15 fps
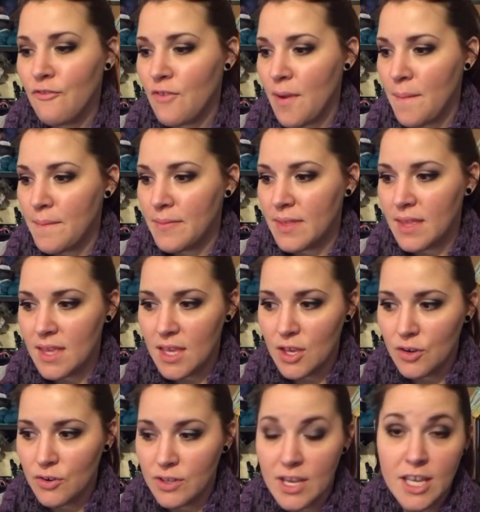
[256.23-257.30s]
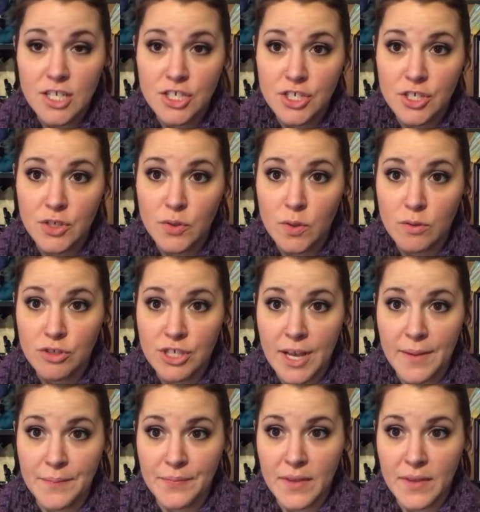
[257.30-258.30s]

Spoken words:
from the Creation Crochet.